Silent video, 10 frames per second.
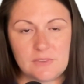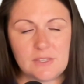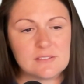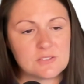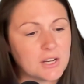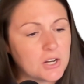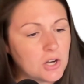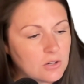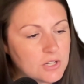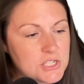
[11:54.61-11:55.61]
So I
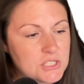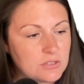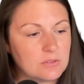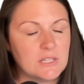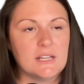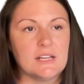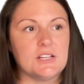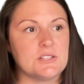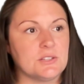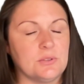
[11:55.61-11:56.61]
encourage you
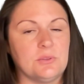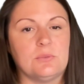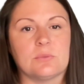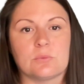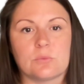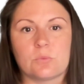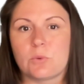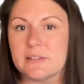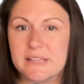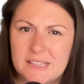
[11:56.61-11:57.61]
to
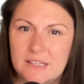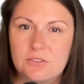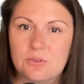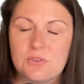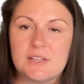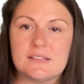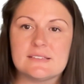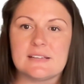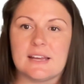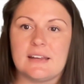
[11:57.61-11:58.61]
really think through this.
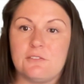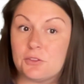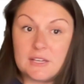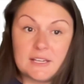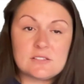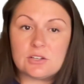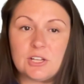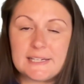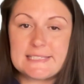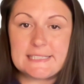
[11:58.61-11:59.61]
And if you think it's a good
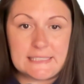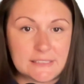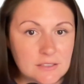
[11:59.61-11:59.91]
idea,